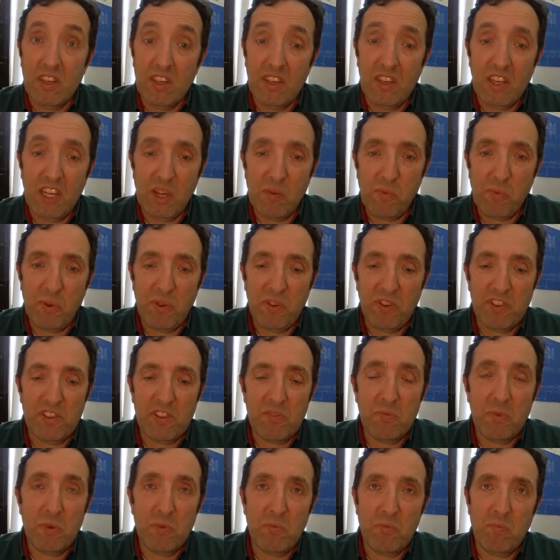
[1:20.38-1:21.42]
Eagle Moss
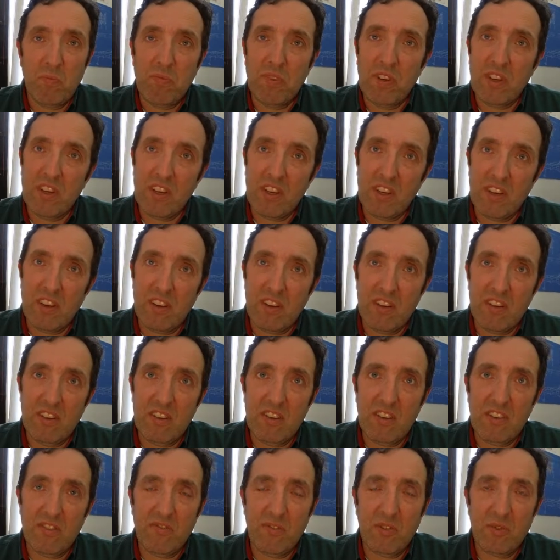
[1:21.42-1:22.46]
has been kind
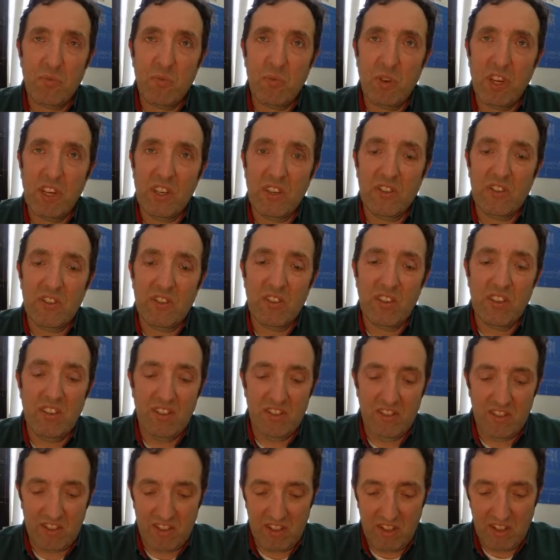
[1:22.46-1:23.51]
enough to bring us
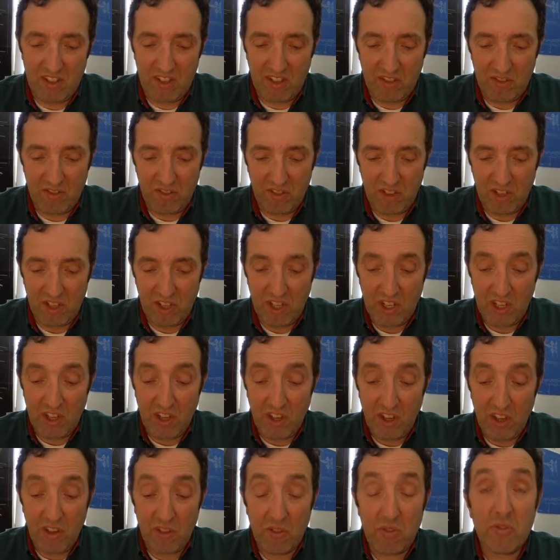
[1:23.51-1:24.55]
these
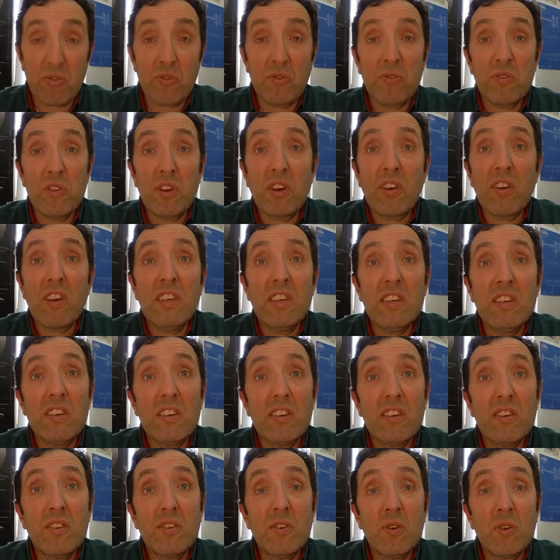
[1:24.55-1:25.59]
through their
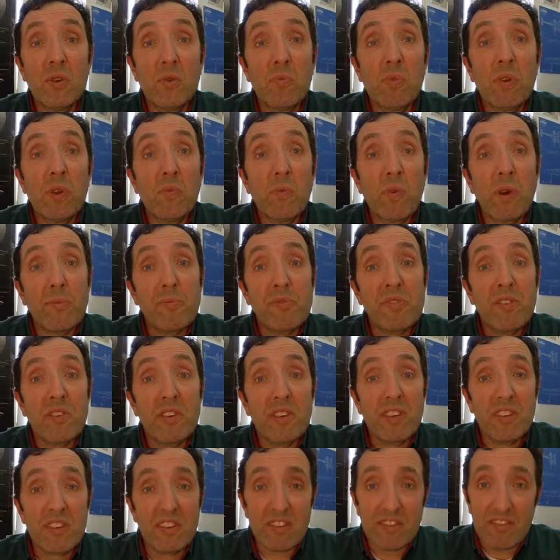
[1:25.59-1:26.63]
European
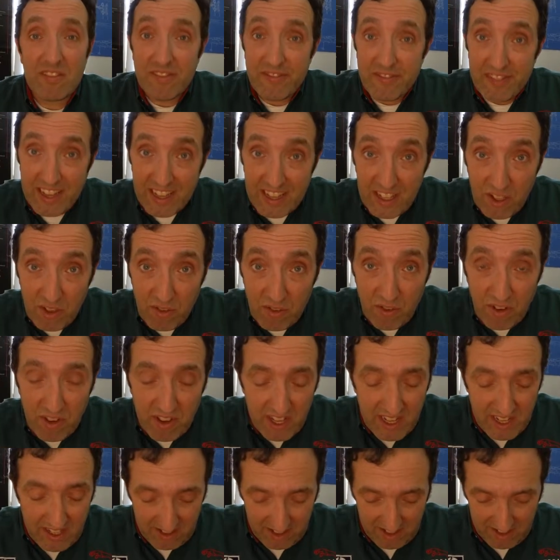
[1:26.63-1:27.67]
website. Thank you for
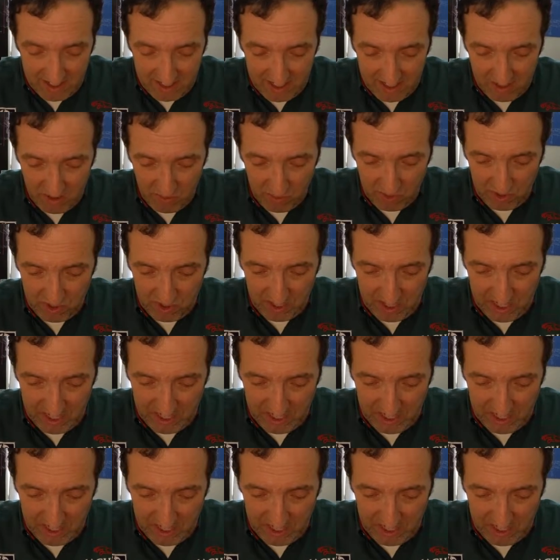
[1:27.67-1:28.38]
that, Eagle Moss.